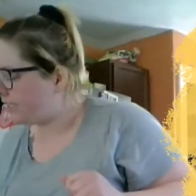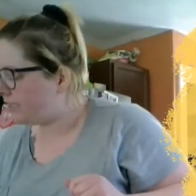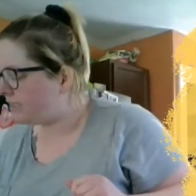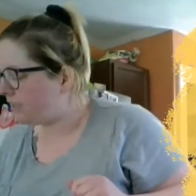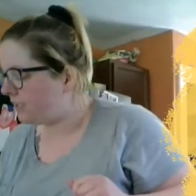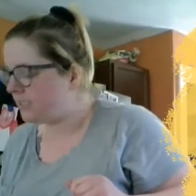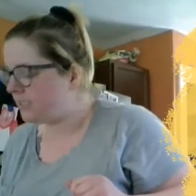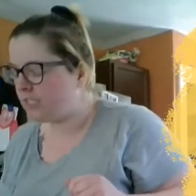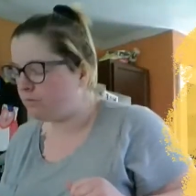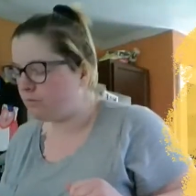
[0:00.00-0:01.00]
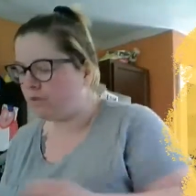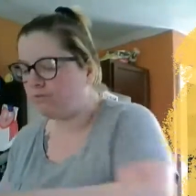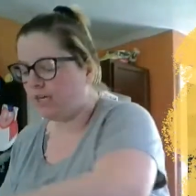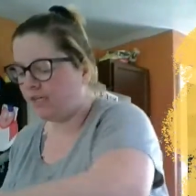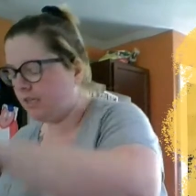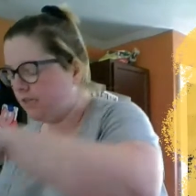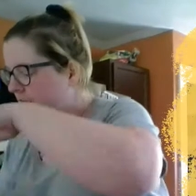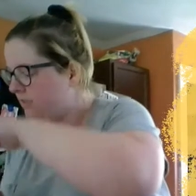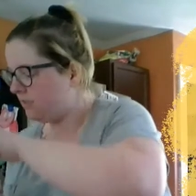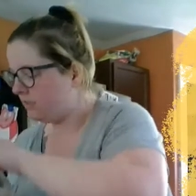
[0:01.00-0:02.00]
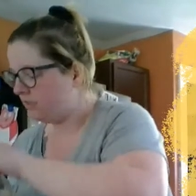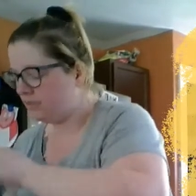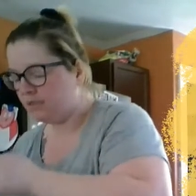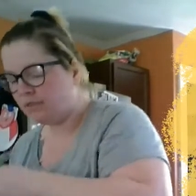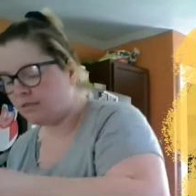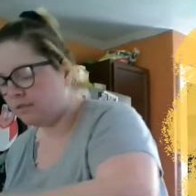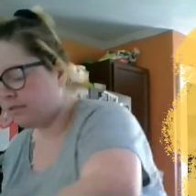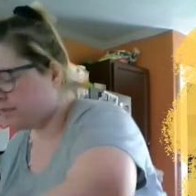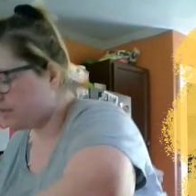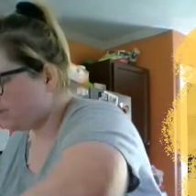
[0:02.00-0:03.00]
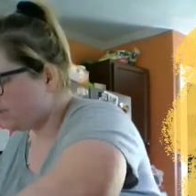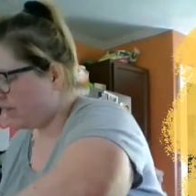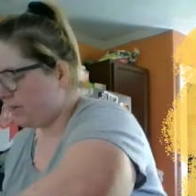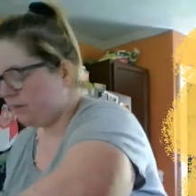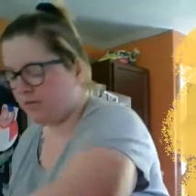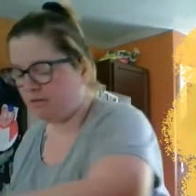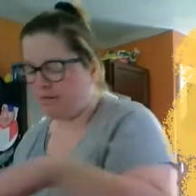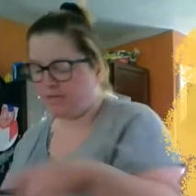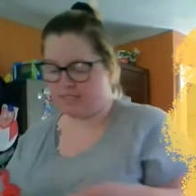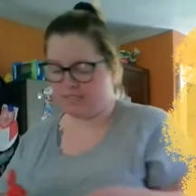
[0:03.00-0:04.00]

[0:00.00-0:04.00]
a teaspoon of vanilla. And I'm going to mix this in.